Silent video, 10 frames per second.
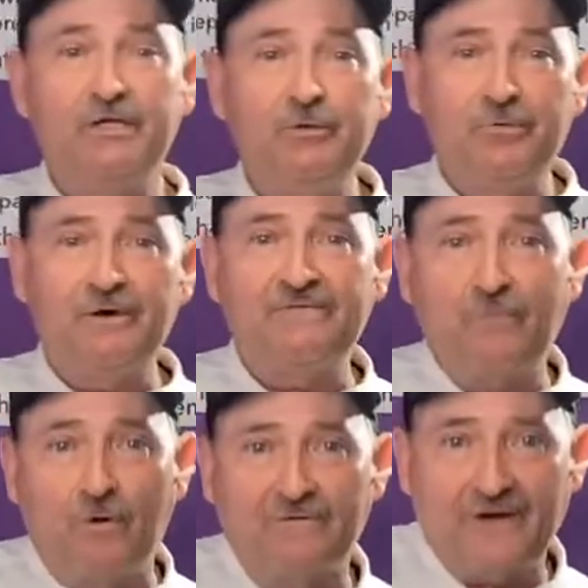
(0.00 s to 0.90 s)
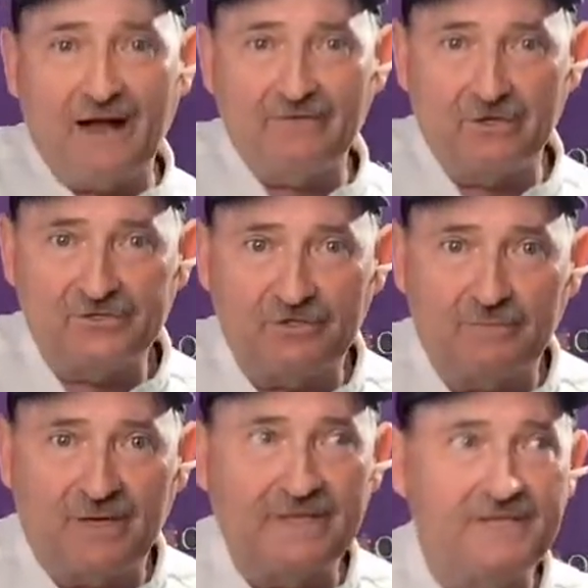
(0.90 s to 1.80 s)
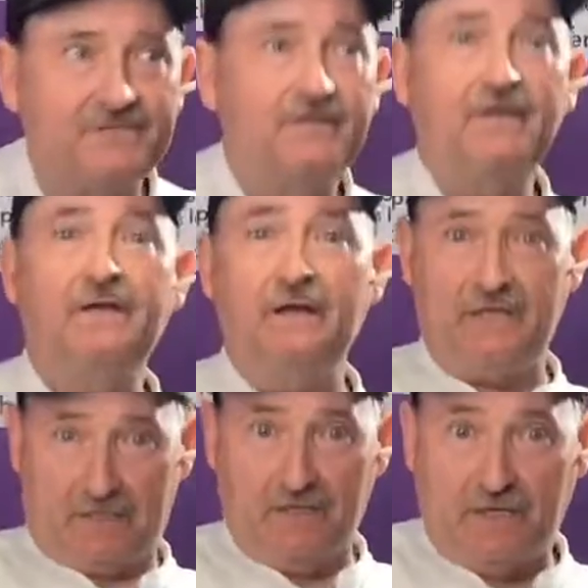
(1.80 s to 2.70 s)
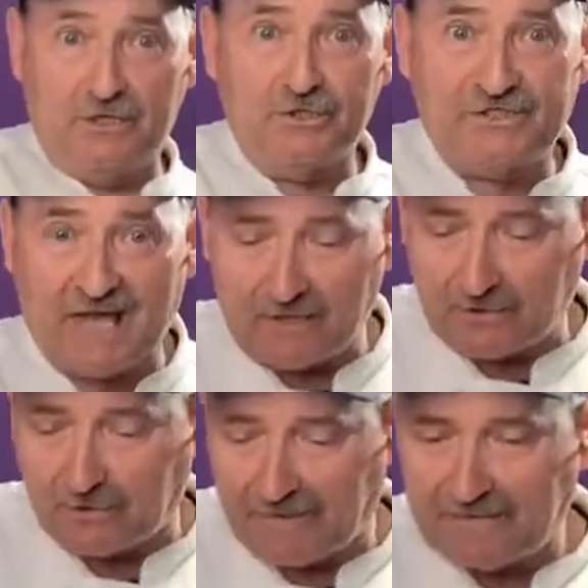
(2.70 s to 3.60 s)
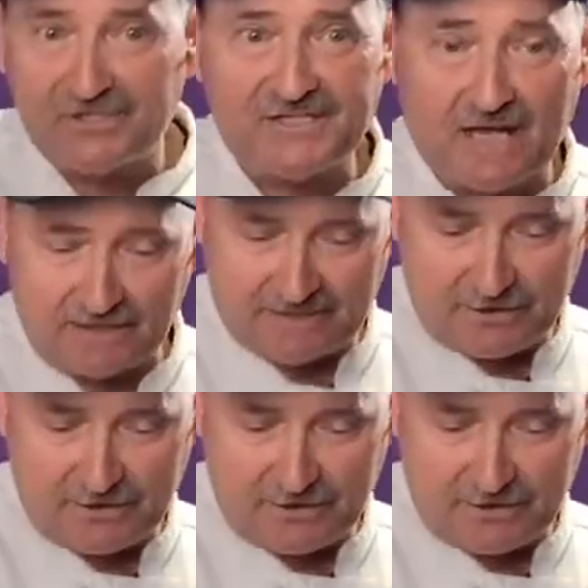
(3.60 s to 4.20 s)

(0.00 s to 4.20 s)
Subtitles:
you put 4 or 5 of those little bunnies in your salad or around the salad that